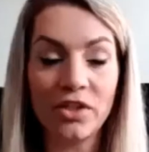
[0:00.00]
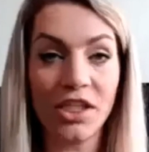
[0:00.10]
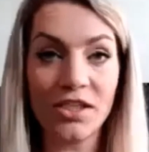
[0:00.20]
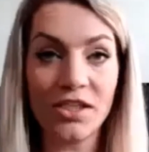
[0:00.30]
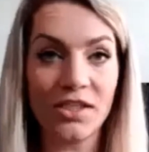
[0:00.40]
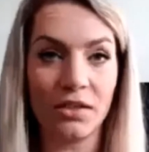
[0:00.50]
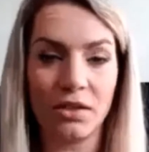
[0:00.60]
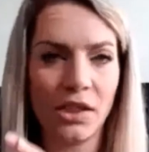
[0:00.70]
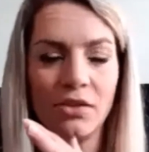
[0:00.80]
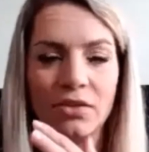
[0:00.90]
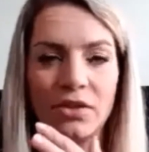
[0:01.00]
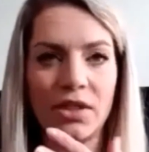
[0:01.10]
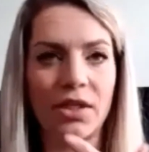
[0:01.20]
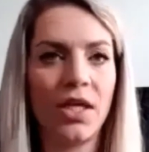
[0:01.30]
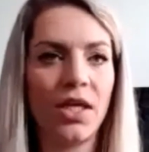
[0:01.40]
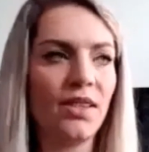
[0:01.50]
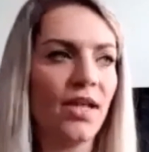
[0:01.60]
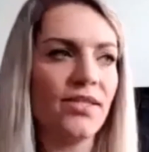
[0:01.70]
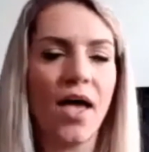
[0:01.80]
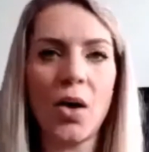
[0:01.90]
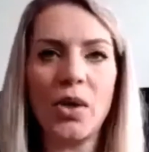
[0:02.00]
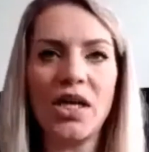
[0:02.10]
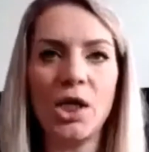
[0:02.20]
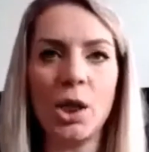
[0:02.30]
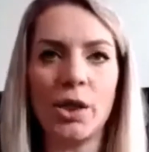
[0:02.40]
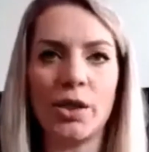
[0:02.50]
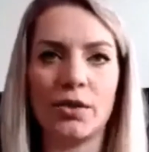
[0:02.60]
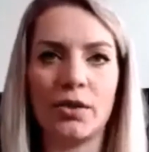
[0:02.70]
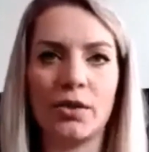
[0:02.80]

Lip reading: guilty. That's how we learn.